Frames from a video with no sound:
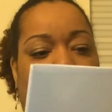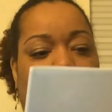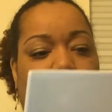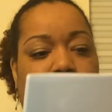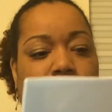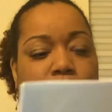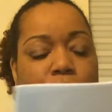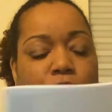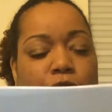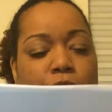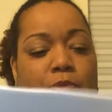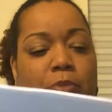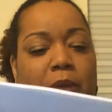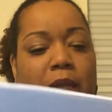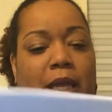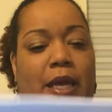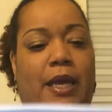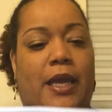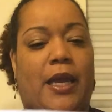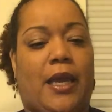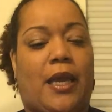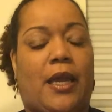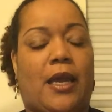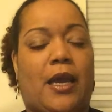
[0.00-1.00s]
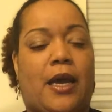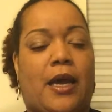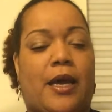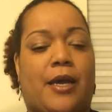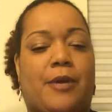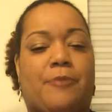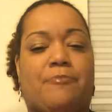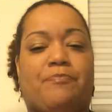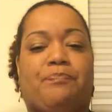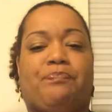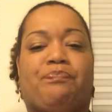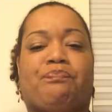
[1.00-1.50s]
used to play
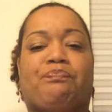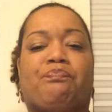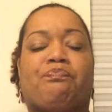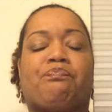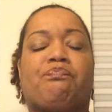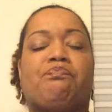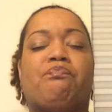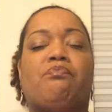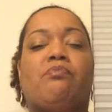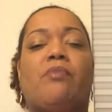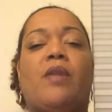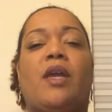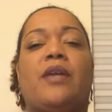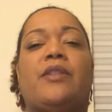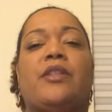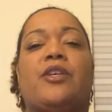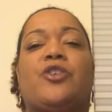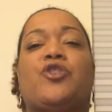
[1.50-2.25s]
the